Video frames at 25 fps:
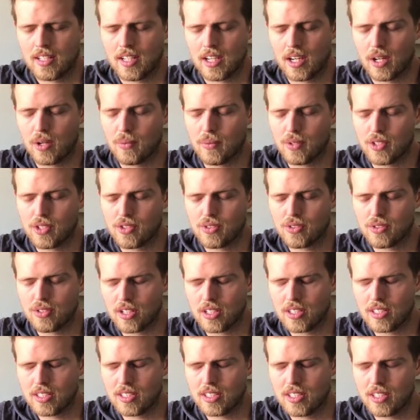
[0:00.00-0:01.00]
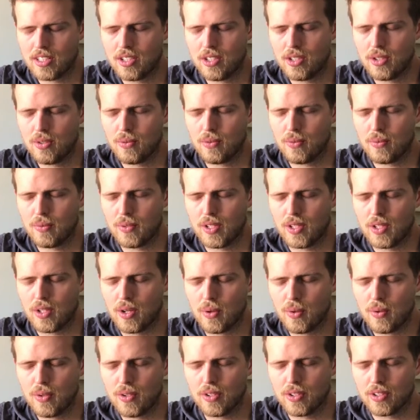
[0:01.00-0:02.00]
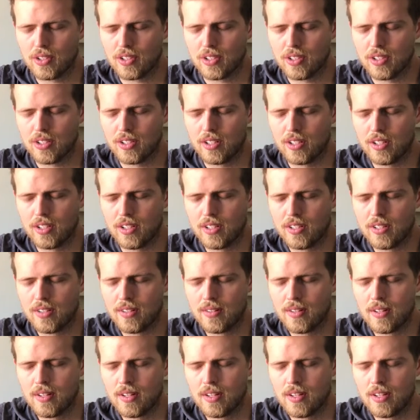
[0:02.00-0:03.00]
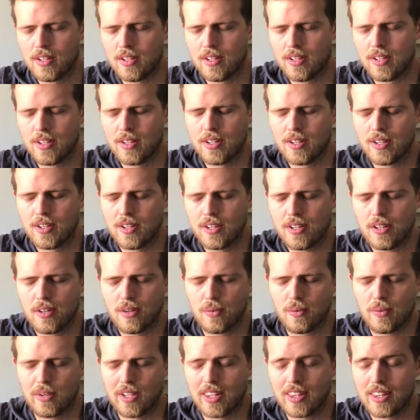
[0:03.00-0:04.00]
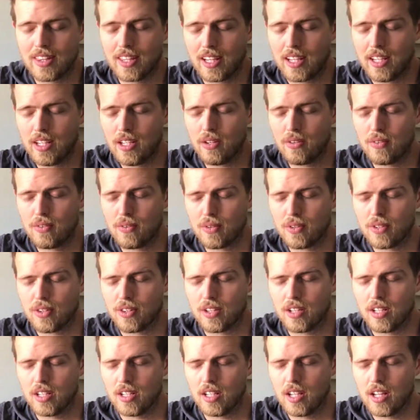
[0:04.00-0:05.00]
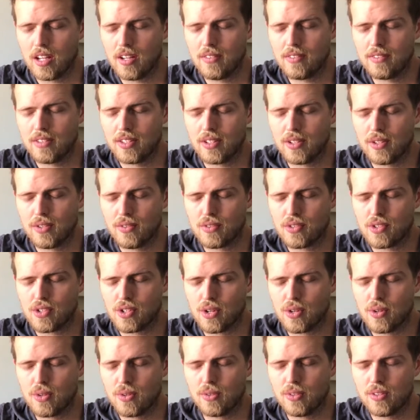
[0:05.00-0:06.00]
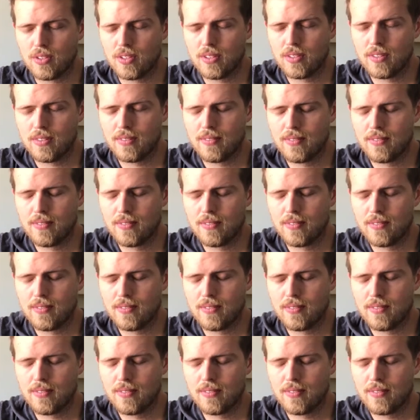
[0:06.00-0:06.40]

God, we trust in you and we know you're good. We thank you for the love that you've shown.